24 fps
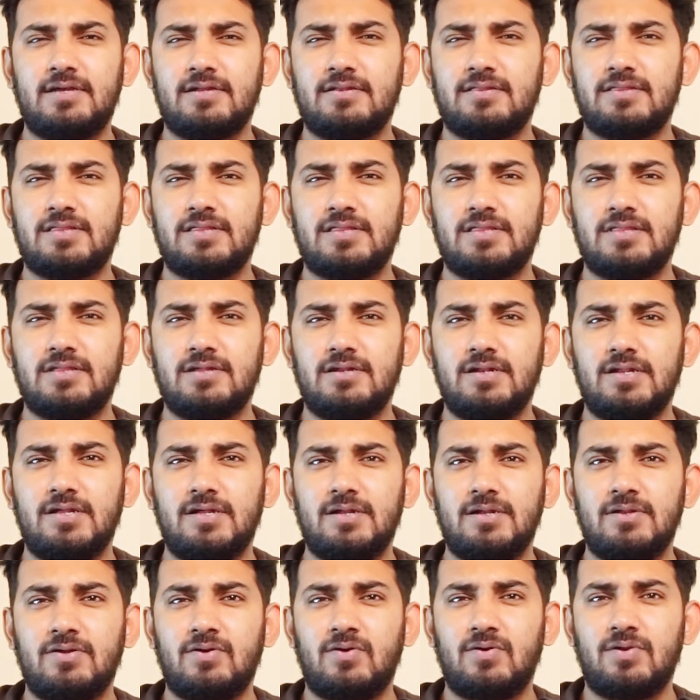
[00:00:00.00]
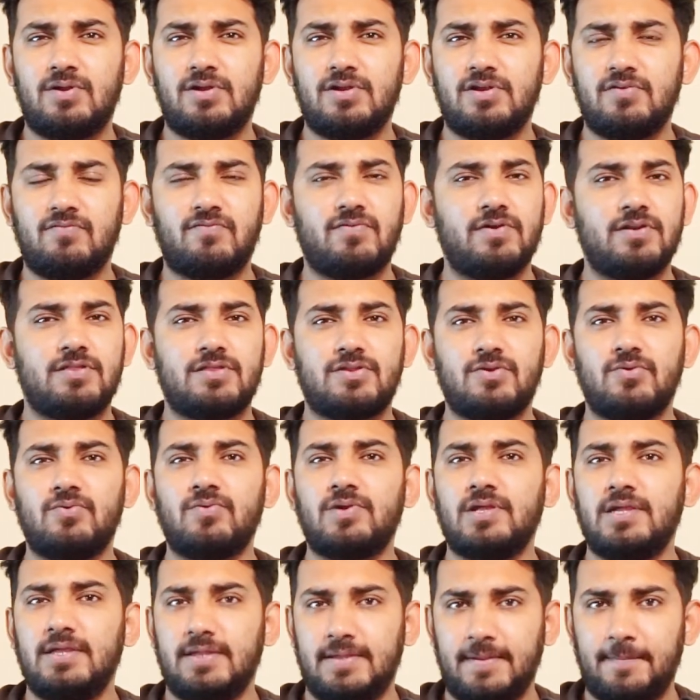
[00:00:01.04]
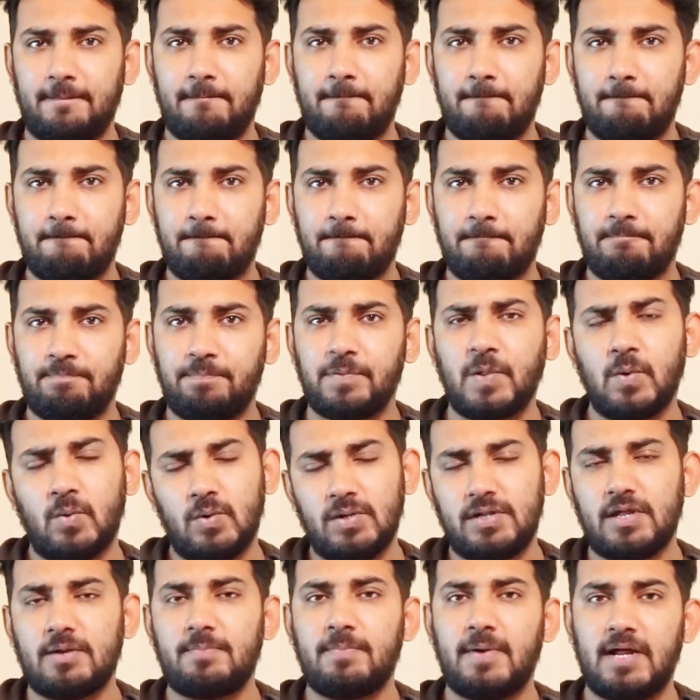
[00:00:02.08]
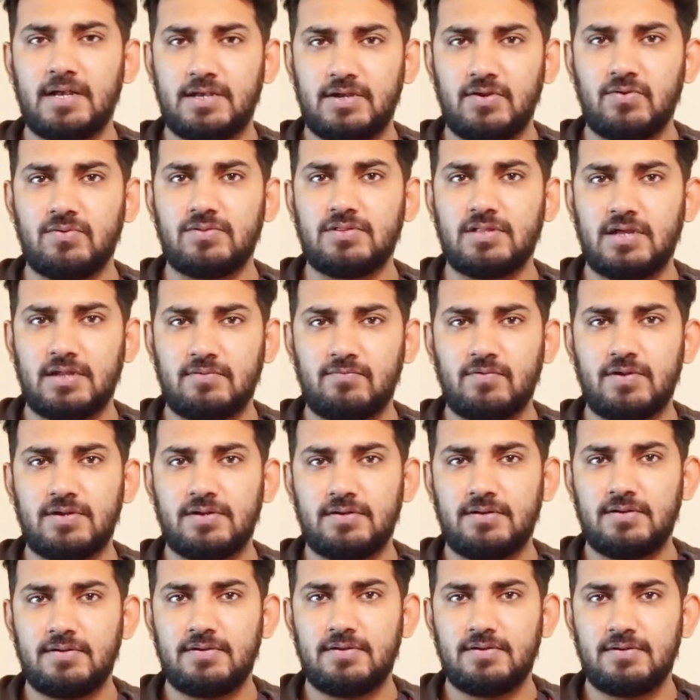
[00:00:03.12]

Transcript: that's a little on a different story. We'll get back to you on that one.